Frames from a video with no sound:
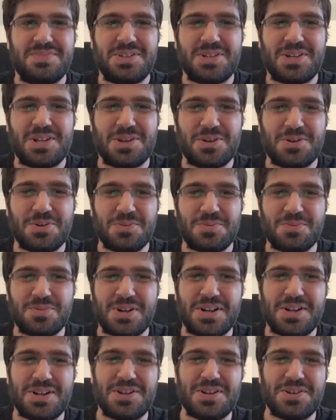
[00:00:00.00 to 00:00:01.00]
Hello,
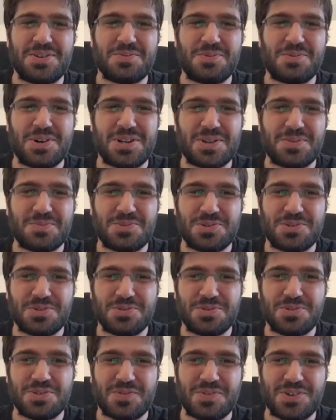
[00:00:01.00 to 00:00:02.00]
welcome
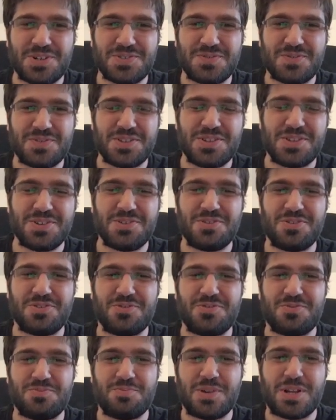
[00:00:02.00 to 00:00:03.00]
to the first video
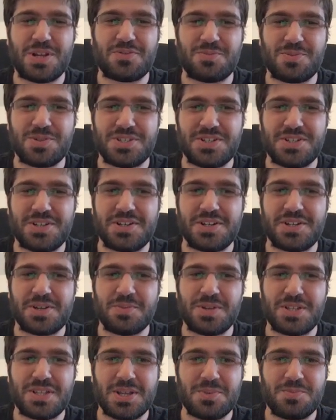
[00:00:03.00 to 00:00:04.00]
of Platform Engineering
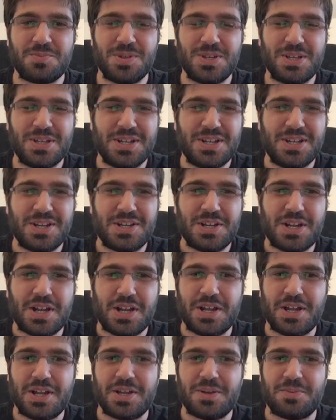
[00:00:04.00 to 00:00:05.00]
Meetup.
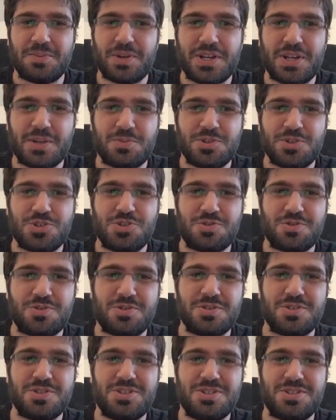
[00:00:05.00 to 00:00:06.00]
My name is
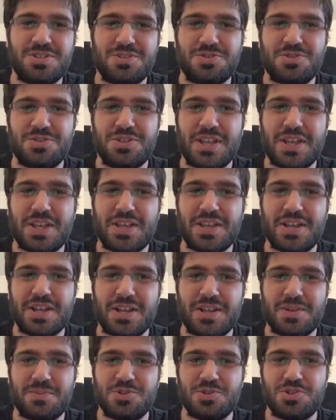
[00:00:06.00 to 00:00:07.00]
George. Today
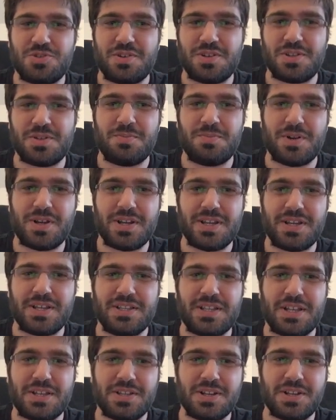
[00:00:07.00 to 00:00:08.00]
I am joined by
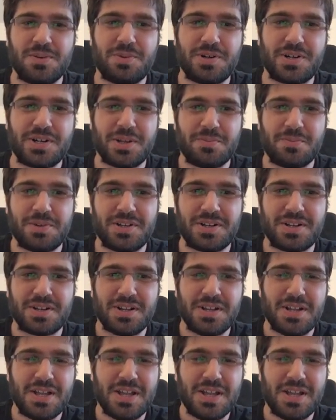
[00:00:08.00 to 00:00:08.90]
Daniel Bergamin.